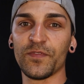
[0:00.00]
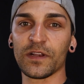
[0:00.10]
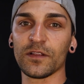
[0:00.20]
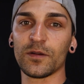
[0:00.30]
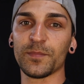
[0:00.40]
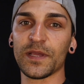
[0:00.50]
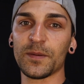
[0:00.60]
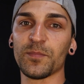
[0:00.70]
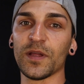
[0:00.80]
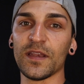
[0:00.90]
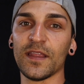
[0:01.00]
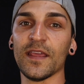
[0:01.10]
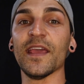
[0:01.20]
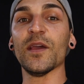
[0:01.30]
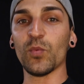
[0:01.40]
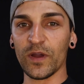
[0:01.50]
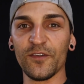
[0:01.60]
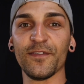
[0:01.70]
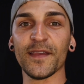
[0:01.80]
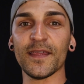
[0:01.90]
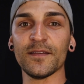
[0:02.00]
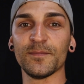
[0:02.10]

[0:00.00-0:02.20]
it a little bit, but it will fit.